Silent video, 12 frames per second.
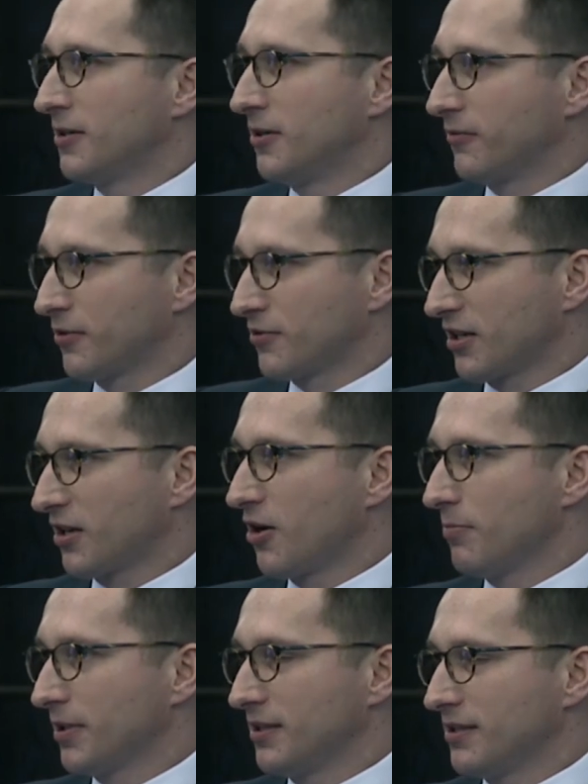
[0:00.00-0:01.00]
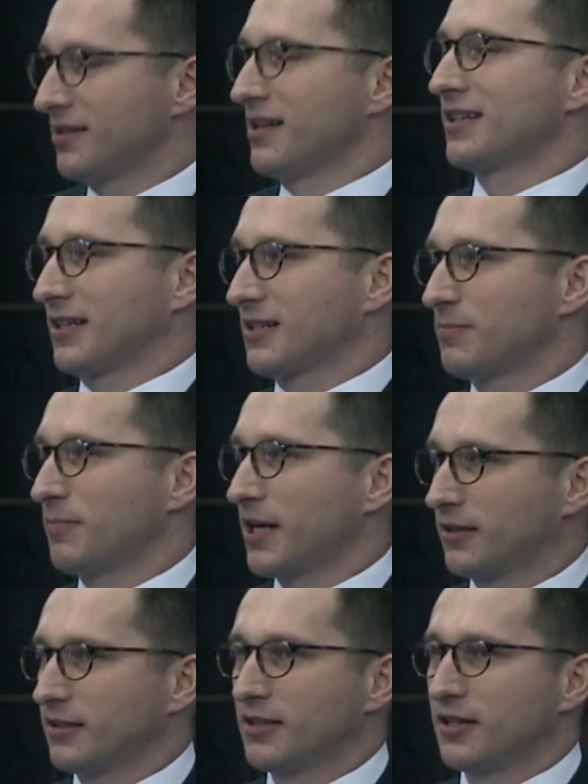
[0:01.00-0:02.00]
of course, the company is not
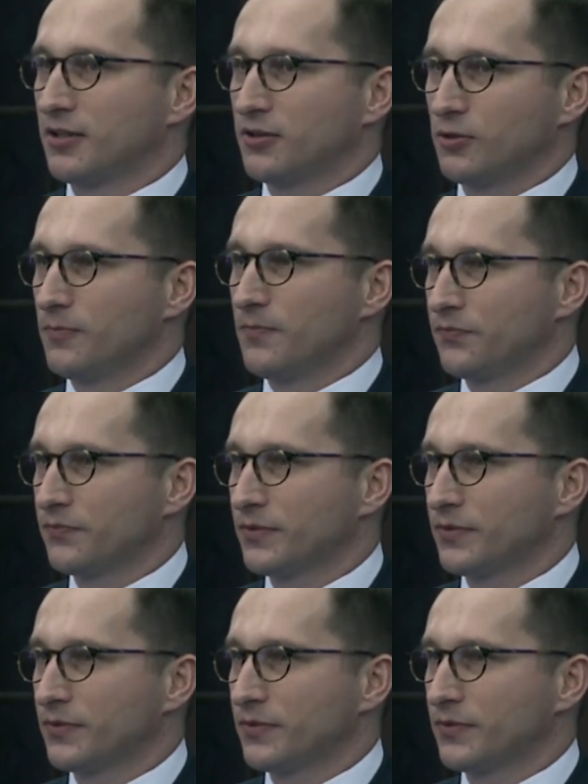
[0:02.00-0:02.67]
expected to